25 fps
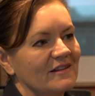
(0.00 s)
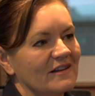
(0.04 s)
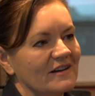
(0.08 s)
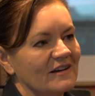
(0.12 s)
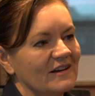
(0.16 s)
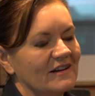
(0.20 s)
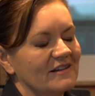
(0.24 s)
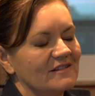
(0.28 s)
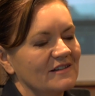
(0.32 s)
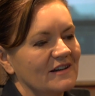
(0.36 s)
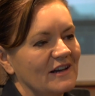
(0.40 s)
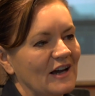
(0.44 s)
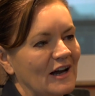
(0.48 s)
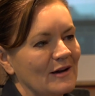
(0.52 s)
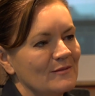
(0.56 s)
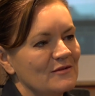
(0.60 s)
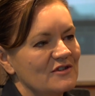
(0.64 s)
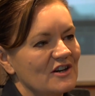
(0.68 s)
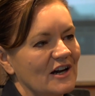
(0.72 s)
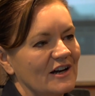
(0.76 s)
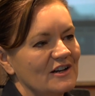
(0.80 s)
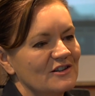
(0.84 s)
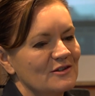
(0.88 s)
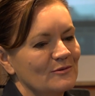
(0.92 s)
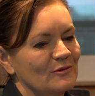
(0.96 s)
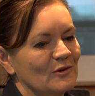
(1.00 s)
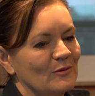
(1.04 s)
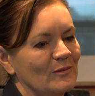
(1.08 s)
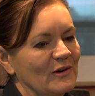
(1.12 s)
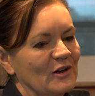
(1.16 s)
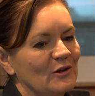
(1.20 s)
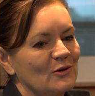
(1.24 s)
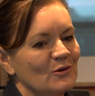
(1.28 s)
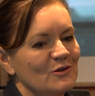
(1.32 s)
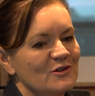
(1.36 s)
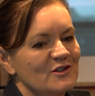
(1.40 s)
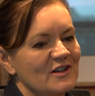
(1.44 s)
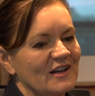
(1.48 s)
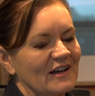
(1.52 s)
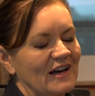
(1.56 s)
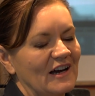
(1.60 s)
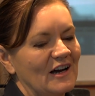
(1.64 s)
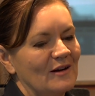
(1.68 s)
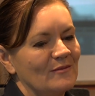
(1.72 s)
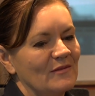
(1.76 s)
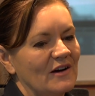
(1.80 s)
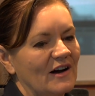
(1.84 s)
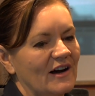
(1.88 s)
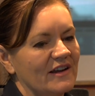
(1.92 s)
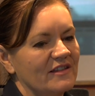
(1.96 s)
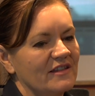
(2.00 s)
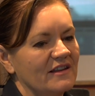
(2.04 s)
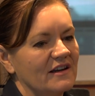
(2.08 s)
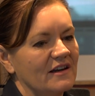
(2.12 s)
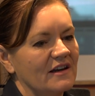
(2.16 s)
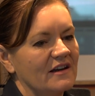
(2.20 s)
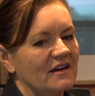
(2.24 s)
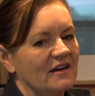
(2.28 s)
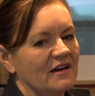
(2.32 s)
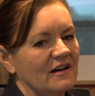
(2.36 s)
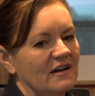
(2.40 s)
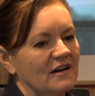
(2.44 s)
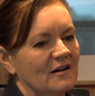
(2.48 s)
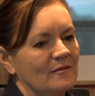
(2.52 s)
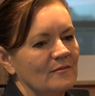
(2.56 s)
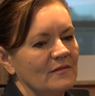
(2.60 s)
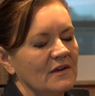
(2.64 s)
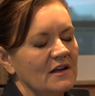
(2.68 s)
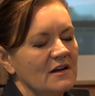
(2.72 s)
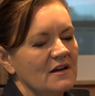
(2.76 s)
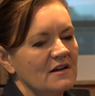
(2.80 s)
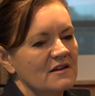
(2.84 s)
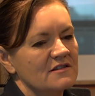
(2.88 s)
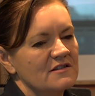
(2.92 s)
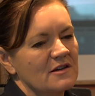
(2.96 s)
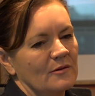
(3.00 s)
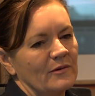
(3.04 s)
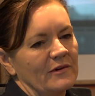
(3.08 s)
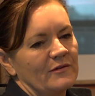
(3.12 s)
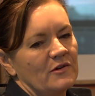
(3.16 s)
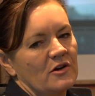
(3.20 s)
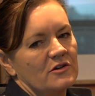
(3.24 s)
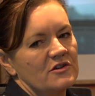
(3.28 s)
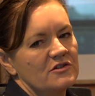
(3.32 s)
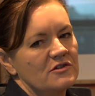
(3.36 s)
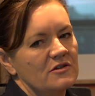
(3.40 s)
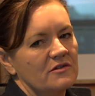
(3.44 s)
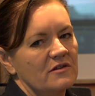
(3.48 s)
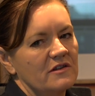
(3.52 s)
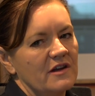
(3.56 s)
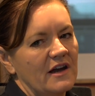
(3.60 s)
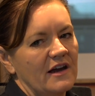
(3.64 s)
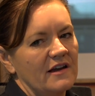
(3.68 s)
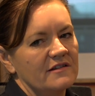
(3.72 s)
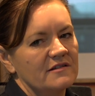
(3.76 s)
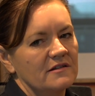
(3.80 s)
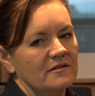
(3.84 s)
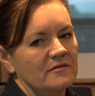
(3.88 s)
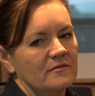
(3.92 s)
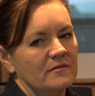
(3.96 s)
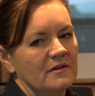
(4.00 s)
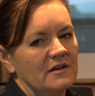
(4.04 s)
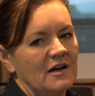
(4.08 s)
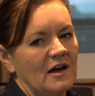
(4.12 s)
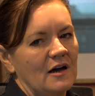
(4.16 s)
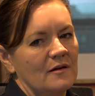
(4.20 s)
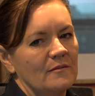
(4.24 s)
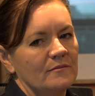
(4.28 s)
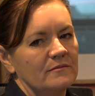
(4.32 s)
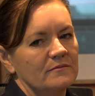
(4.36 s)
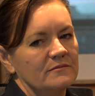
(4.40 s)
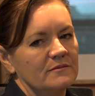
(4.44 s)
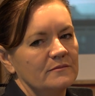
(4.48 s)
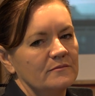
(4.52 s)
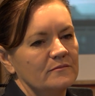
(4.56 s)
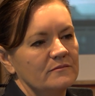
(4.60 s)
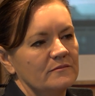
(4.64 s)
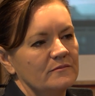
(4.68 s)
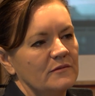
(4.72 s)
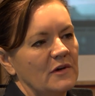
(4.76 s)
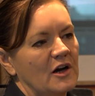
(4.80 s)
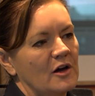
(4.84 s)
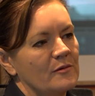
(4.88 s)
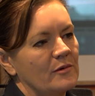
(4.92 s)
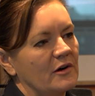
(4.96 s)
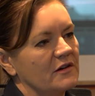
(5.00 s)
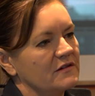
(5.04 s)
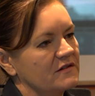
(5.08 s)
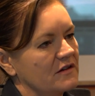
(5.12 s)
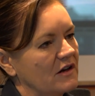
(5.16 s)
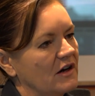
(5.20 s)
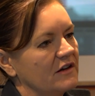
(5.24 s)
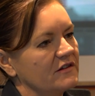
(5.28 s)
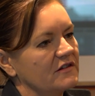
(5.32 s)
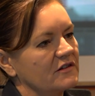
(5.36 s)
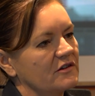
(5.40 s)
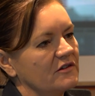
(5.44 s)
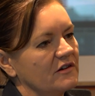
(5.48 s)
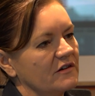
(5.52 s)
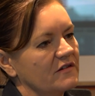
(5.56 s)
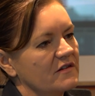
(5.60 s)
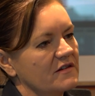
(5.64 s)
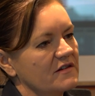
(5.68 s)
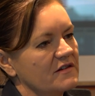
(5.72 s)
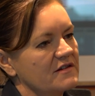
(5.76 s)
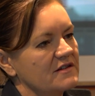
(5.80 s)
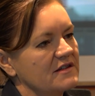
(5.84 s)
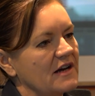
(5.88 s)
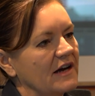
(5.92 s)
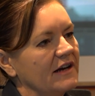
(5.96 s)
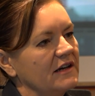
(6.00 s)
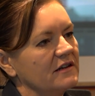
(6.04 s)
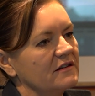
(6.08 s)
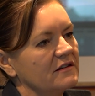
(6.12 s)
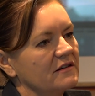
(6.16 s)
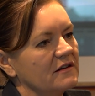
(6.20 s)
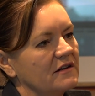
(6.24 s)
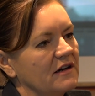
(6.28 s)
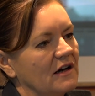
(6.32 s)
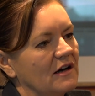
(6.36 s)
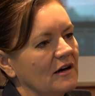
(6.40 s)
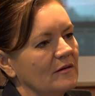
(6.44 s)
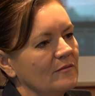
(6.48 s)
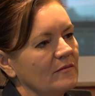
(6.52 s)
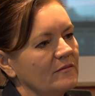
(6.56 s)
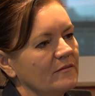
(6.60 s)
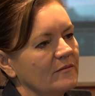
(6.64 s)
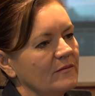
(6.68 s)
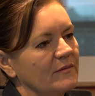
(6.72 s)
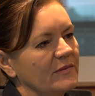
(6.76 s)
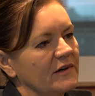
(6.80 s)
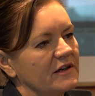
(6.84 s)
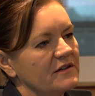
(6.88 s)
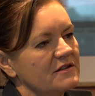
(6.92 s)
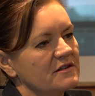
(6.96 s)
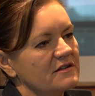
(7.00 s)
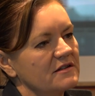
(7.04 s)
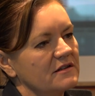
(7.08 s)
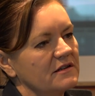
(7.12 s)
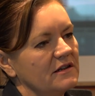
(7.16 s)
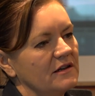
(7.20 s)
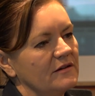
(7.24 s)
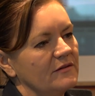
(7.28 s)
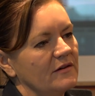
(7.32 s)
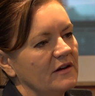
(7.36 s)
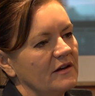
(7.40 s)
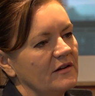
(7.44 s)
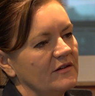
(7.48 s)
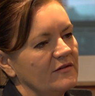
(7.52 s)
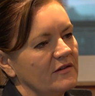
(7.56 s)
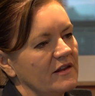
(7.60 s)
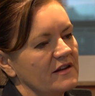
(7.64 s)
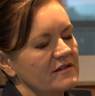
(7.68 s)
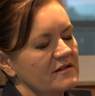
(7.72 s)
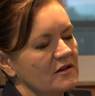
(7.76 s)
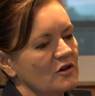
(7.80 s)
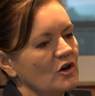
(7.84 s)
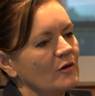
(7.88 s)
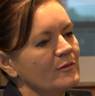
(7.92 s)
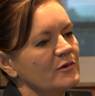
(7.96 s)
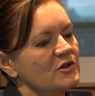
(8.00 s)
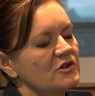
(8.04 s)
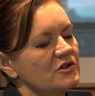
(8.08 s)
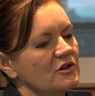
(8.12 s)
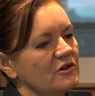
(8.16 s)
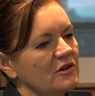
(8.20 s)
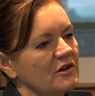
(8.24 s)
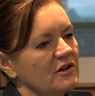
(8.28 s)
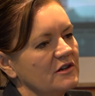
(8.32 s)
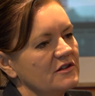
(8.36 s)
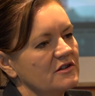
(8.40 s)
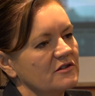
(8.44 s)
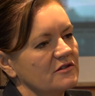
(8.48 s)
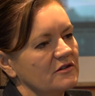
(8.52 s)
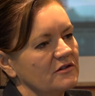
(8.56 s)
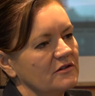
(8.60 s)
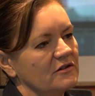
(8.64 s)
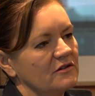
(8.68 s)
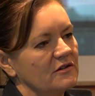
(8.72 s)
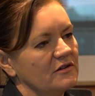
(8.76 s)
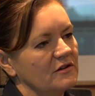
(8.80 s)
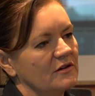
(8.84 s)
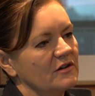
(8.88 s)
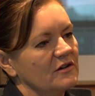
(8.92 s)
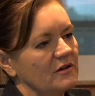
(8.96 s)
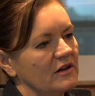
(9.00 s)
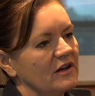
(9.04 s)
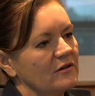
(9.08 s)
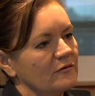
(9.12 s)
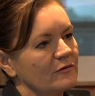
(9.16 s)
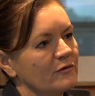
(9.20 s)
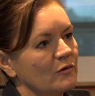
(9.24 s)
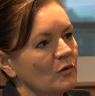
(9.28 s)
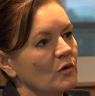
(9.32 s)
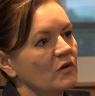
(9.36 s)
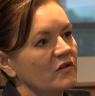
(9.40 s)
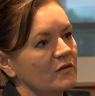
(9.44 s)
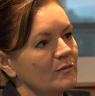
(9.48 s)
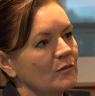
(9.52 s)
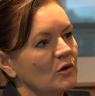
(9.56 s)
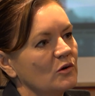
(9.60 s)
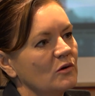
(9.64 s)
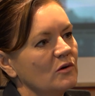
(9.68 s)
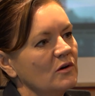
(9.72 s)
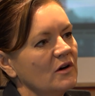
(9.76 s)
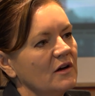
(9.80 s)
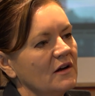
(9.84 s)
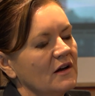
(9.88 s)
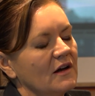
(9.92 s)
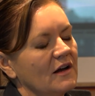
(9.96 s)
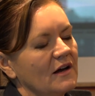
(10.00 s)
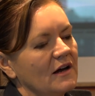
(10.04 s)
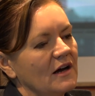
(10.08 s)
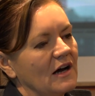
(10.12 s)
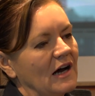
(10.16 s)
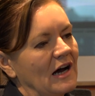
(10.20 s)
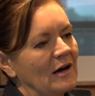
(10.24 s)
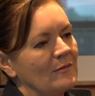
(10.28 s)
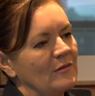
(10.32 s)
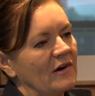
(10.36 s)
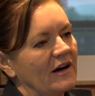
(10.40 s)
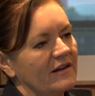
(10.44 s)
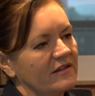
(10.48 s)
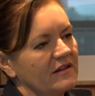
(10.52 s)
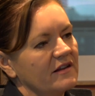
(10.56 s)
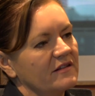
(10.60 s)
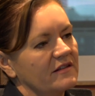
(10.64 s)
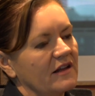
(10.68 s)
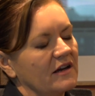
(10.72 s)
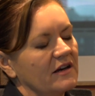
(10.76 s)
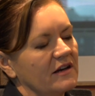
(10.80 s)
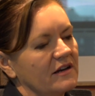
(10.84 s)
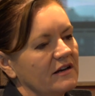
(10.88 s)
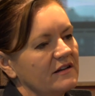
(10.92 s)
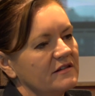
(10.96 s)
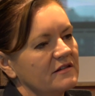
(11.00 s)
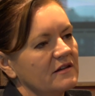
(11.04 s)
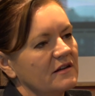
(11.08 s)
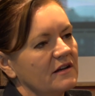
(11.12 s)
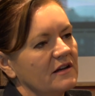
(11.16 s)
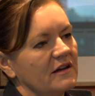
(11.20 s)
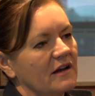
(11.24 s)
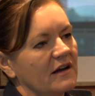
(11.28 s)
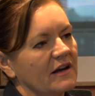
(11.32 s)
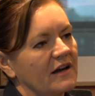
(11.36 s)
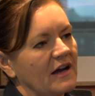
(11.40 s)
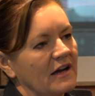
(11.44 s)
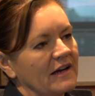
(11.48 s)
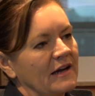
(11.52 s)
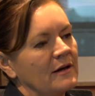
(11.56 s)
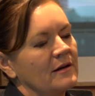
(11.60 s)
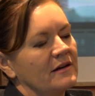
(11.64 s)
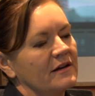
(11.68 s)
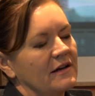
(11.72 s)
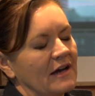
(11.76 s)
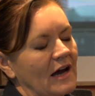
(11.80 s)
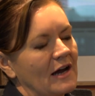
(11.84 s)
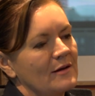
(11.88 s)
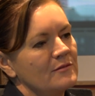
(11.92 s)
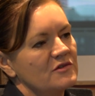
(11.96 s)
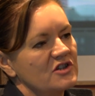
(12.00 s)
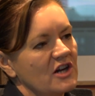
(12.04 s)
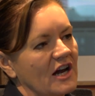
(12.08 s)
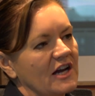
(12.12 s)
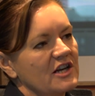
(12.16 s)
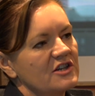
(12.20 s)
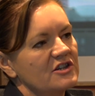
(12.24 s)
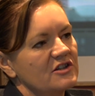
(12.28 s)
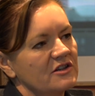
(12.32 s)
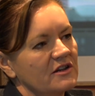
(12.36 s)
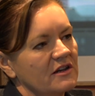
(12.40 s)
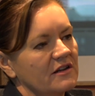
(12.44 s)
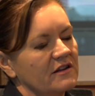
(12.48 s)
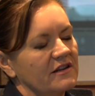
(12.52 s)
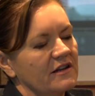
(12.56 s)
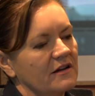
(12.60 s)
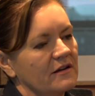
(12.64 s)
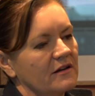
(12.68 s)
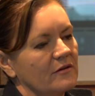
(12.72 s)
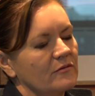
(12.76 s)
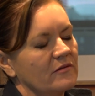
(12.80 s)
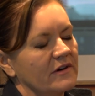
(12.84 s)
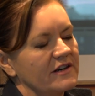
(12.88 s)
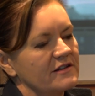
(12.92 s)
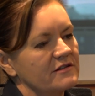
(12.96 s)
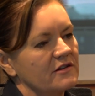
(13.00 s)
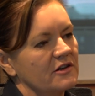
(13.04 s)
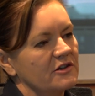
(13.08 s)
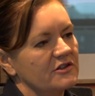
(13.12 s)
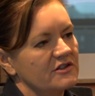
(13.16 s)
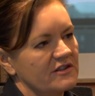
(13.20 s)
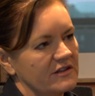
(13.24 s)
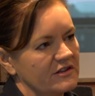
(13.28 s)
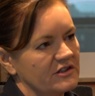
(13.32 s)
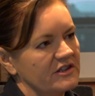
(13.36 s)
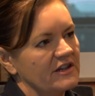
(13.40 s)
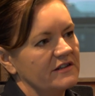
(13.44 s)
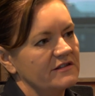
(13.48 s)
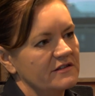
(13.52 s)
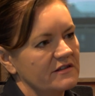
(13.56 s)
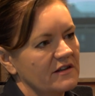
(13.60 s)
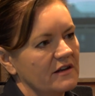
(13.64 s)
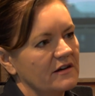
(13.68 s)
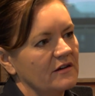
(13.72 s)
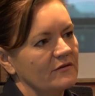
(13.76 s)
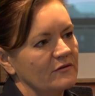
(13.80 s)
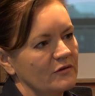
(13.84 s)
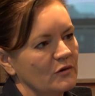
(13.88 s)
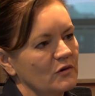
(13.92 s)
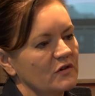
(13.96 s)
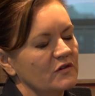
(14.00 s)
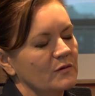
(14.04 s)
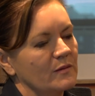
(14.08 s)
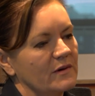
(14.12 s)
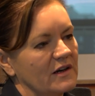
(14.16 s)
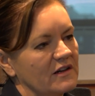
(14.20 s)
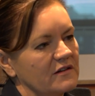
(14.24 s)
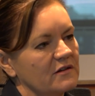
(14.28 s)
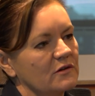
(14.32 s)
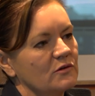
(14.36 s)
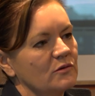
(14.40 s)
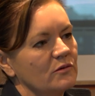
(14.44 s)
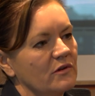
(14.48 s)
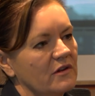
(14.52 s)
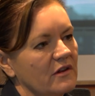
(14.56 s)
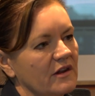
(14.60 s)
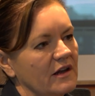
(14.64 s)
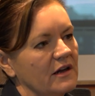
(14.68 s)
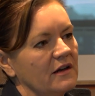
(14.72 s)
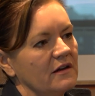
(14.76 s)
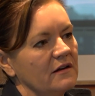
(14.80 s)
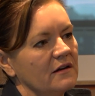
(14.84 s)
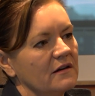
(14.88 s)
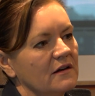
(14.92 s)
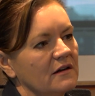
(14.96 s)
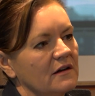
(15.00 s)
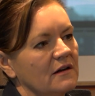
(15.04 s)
that is a game changer would be good. I think, so we've got 2,000 mobile sites across the state, but if there's an opportunity to enforce more, I think that is a game changer. The research suggests that enforcement is a good thing.